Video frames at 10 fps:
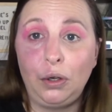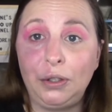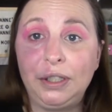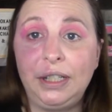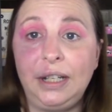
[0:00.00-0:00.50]

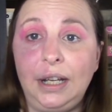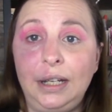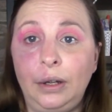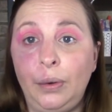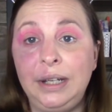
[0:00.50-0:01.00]
looks today.
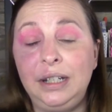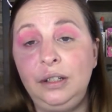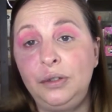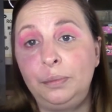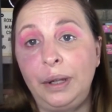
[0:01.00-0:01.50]
Now, I did
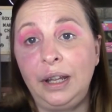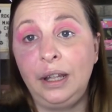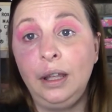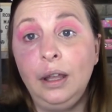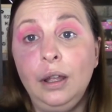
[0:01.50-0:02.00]
use my
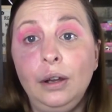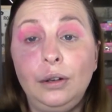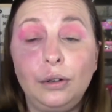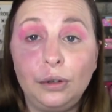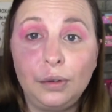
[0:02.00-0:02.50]

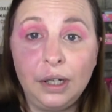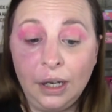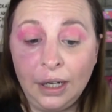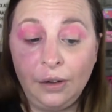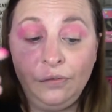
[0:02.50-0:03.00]
Girl Lauren,
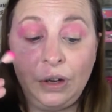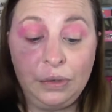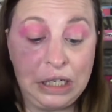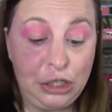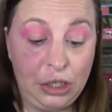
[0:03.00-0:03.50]
again,
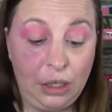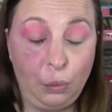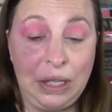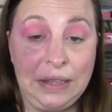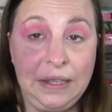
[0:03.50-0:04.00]
foundation
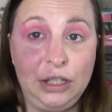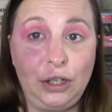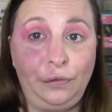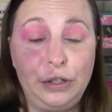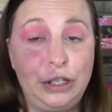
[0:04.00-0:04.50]
with the
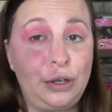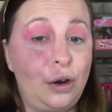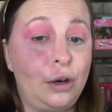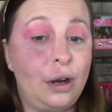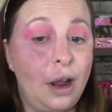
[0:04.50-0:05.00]
Jeffree
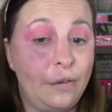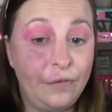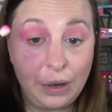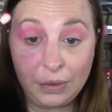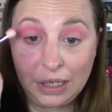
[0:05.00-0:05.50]
Star
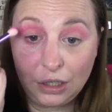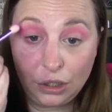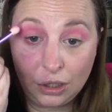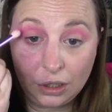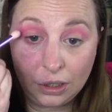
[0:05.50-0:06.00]

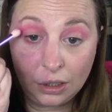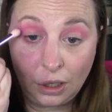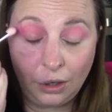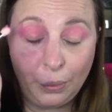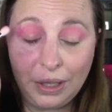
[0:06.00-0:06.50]
foundation,
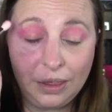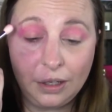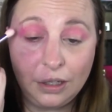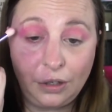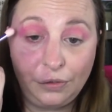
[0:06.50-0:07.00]
or with the
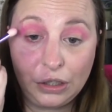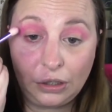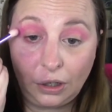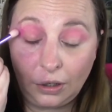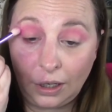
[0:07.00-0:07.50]
Jeffree
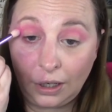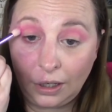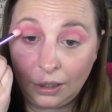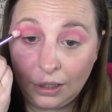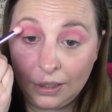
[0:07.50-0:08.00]

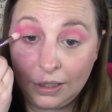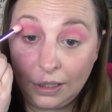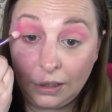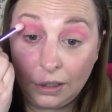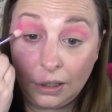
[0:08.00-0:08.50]
Star
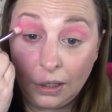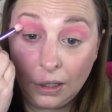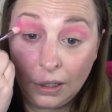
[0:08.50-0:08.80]
concealer.